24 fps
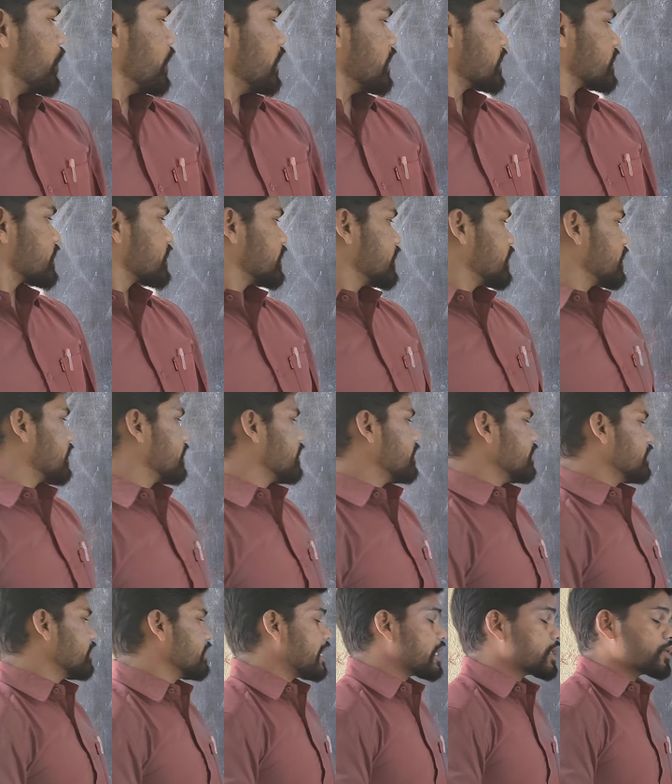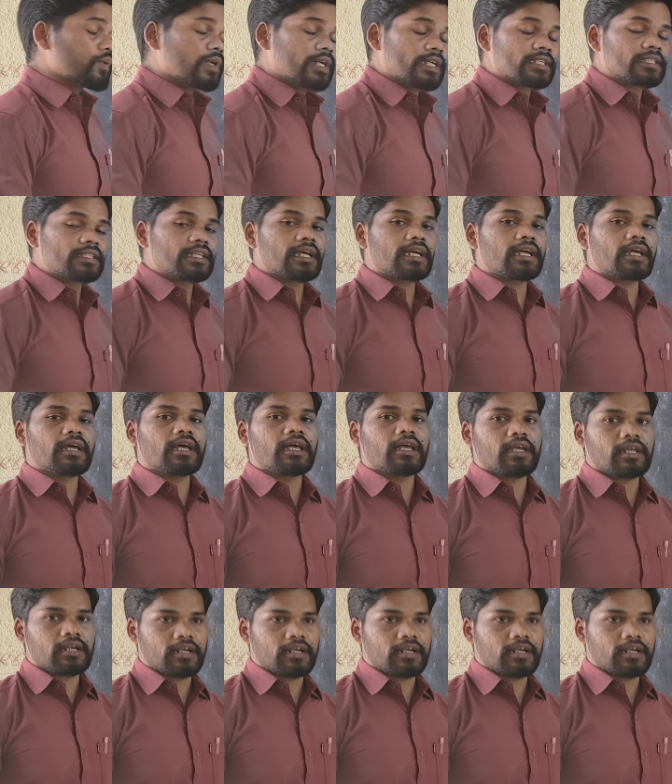we will see that was the